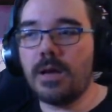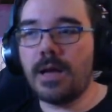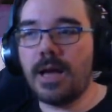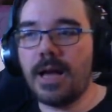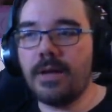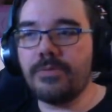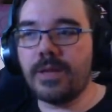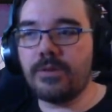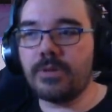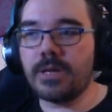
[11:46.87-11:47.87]
And that
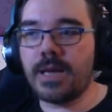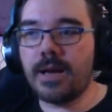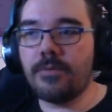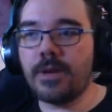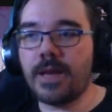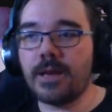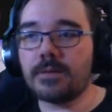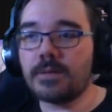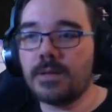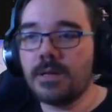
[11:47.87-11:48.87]
you can get over here.
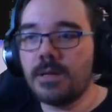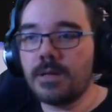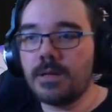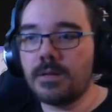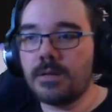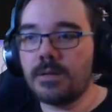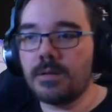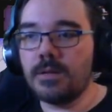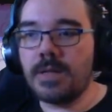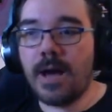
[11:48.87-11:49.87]

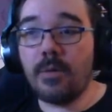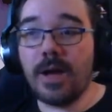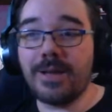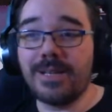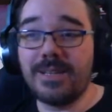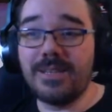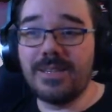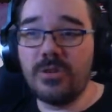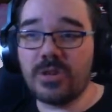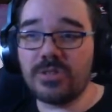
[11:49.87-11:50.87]
Now,
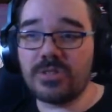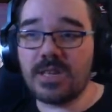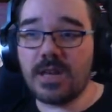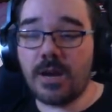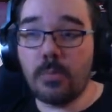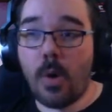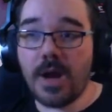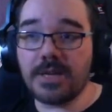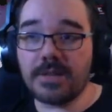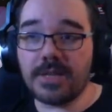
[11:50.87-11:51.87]
you can see I
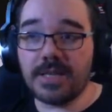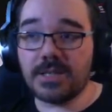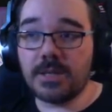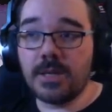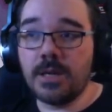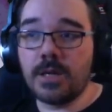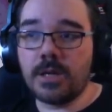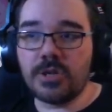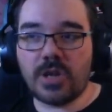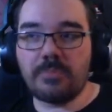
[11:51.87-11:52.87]
widened these,
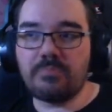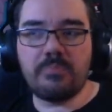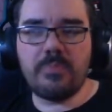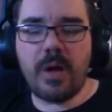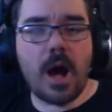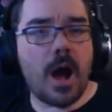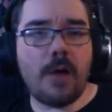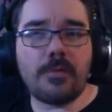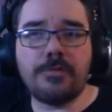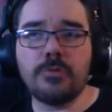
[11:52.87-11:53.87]
because
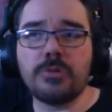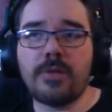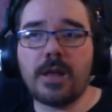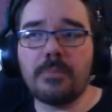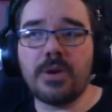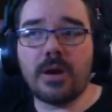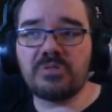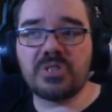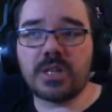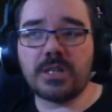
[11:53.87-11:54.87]
halfway through development, I was
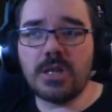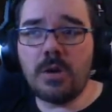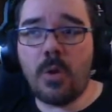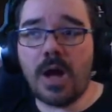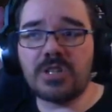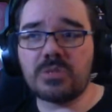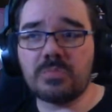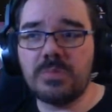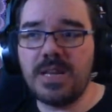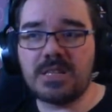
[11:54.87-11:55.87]
just like, you know what, I just
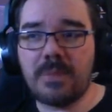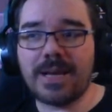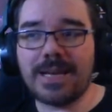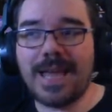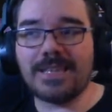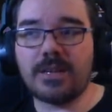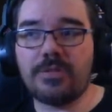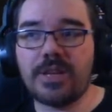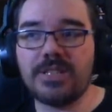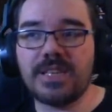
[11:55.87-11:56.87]
need to make landing on
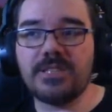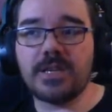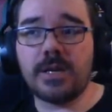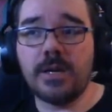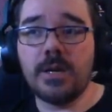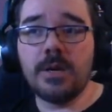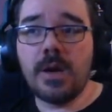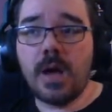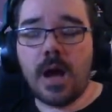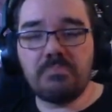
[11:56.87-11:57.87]
things easier.
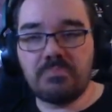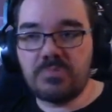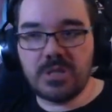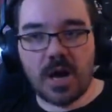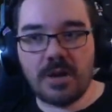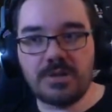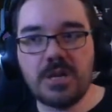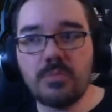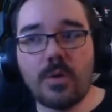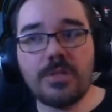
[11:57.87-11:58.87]
I
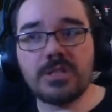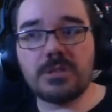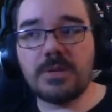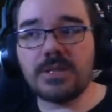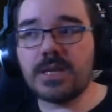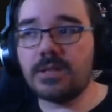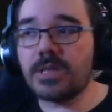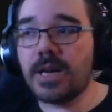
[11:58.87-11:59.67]
didn't want this to be a skill check.